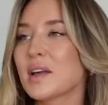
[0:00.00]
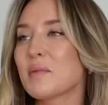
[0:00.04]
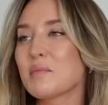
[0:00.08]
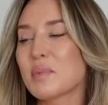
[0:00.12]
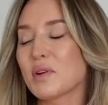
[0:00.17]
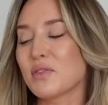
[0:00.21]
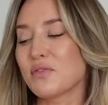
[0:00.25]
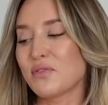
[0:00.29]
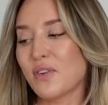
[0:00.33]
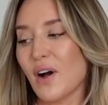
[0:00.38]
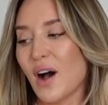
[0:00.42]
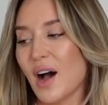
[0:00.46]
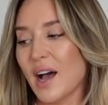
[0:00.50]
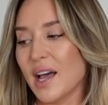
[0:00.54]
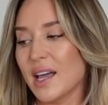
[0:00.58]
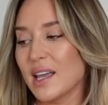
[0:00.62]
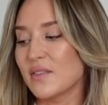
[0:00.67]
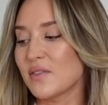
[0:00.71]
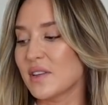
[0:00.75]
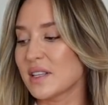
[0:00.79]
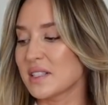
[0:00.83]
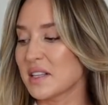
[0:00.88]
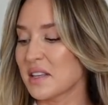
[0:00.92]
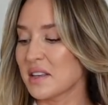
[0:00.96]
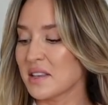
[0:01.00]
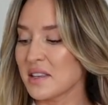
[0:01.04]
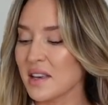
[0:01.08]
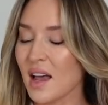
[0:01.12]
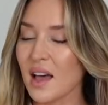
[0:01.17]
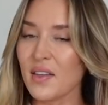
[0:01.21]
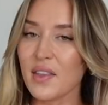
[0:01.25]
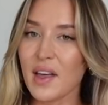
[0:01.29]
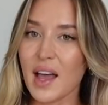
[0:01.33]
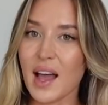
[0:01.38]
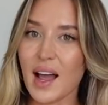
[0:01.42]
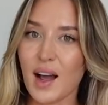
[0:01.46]
number five is
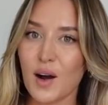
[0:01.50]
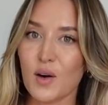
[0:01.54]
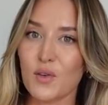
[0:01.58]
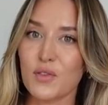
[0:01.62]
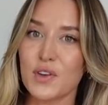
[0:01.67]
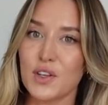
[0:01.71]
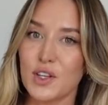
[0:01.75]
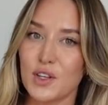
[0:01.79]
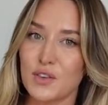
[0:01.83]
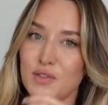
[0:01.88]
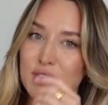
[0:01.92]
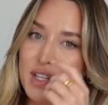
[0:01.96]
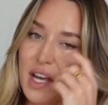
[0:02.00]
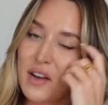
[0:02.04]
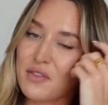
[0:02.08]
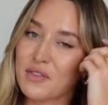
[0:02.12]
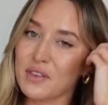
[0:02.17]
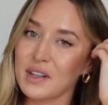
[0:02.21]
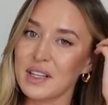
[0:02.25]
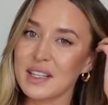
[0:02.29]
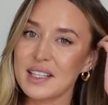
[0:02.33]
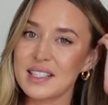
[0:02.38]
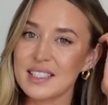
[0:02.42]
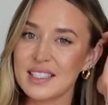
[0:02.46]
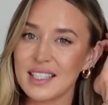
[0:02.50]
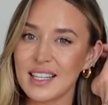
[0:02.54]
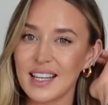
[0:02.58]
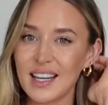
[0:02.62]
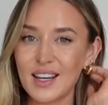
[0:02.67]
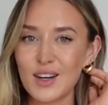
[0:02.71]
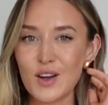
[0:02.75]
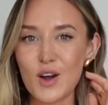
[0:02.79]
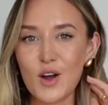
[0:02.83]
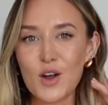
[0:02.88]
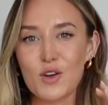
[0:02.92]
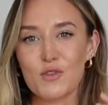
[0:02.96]
another outfit you've definitely
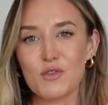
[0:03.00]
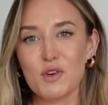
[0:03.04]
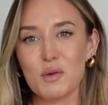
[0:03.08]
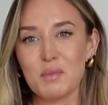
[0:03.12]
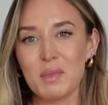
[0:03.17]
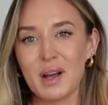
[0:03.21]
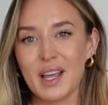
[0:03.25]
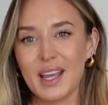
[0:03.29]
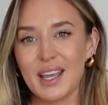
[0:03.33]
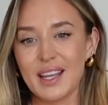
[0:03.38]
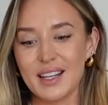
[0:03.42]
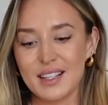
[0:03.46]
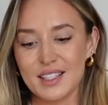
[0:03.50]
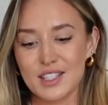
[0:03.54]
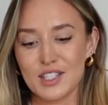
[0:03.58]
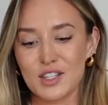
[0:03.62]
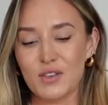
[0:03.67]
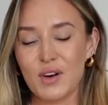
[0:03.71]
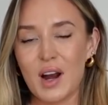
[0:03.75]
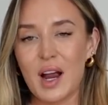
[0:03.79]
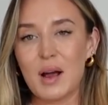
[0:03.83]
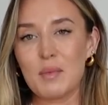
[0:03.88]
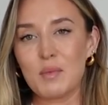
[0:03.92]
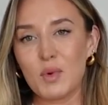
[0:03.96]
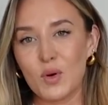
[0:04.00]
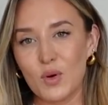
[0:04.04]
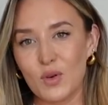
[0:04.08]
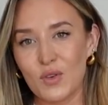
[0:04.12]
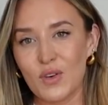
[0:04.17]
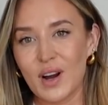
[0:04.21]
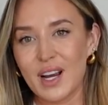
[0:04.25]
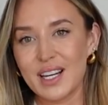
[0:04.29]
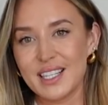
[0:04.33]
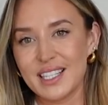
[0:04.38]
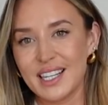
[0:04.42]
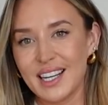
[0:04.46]
seen over on my Instagram
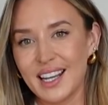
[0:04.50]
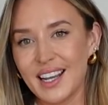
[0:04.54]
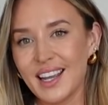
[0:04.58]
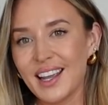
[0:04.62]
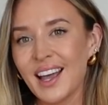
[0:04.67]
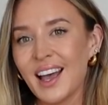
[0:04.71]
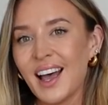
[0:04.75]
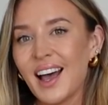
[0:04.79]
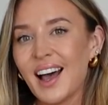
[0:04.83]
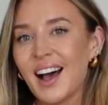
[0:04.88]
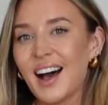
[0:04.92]
already.